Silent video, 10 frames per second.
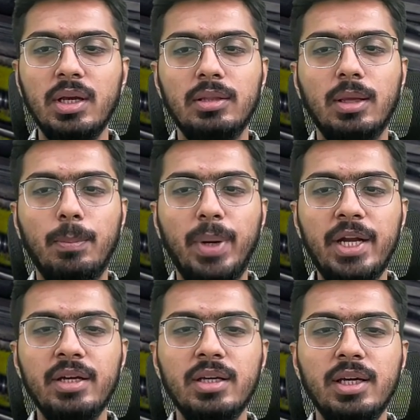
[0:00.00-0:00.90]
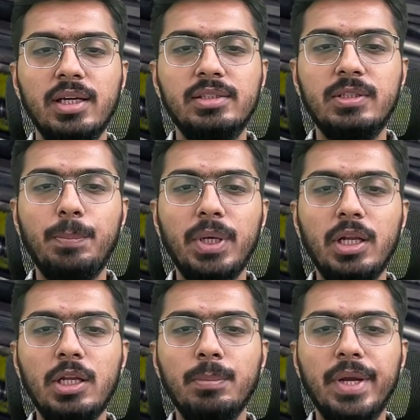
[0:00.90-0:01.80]
the bed is
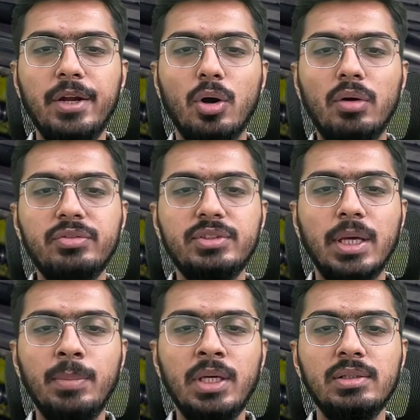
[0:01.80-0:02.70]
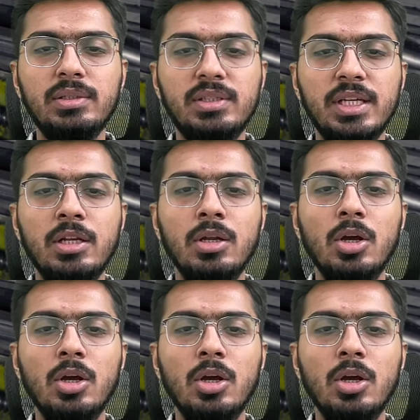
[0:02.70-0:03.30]
typically made of semi-steel